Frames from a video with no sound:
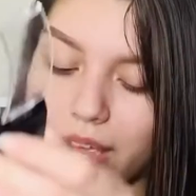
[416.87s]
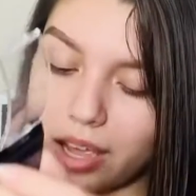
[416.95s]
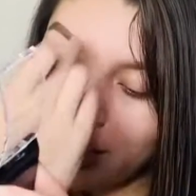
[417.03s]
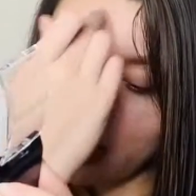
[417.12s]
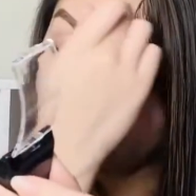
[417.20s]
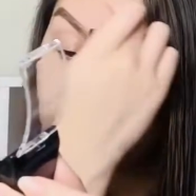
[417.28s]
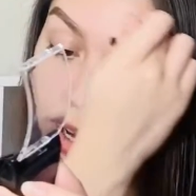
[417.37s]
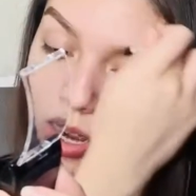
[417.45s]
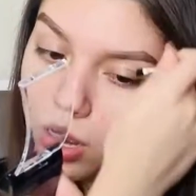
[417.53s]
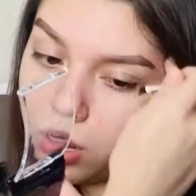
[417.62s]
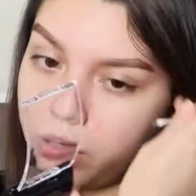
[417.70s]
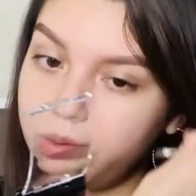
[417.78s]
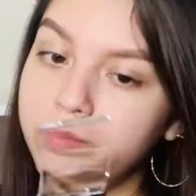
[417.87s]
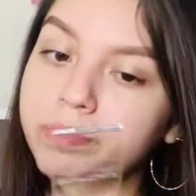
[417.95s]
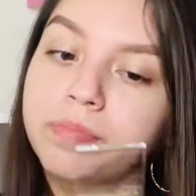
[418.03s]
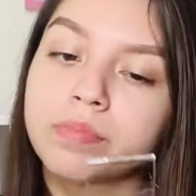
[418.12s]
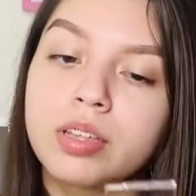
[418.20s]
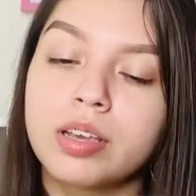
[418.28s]
And
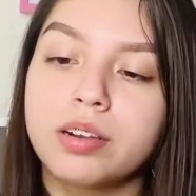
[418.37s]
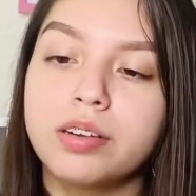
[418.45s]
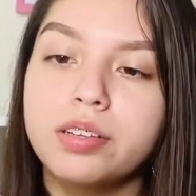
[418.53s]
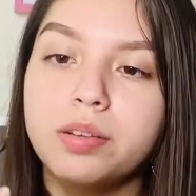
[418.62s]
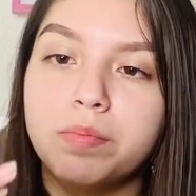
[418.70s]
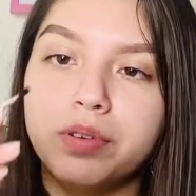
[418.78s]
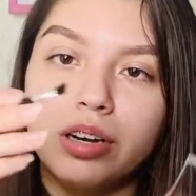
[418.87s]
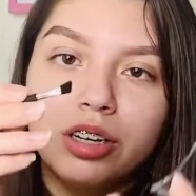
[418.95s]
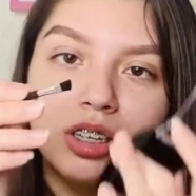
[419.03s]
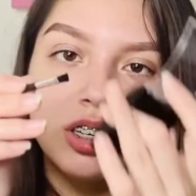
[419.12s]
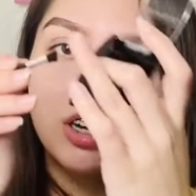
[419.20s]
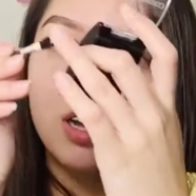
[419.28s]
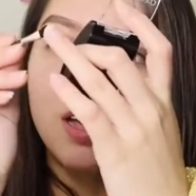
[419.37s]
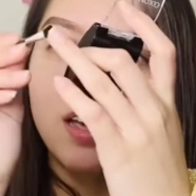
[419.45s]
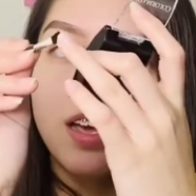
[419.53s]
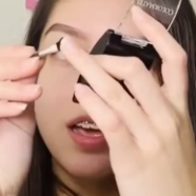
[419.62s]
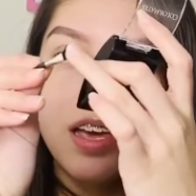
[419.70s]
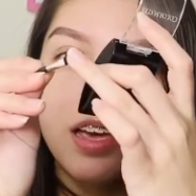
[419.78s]
here's the brush,
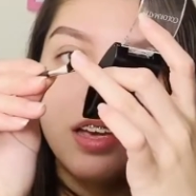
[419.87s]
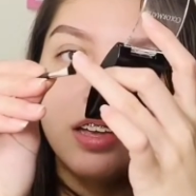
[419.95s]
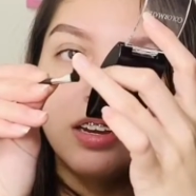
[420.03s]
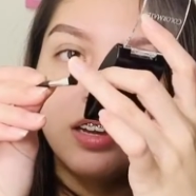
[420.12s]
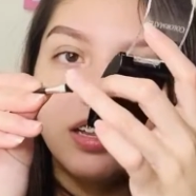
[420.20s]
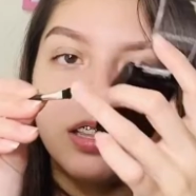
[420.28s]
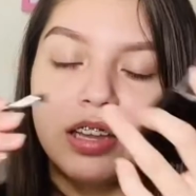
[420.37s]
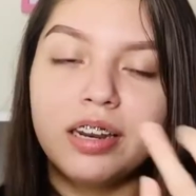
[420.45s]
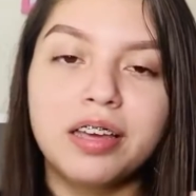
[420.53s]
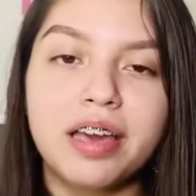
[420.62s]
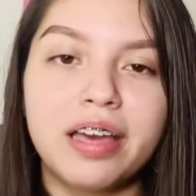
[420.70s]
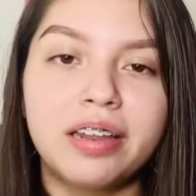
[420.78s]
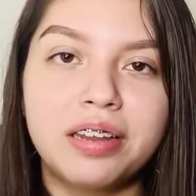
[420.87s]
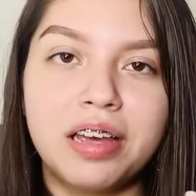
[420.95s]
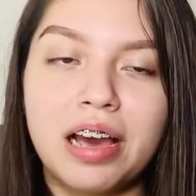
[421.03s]
and then again, it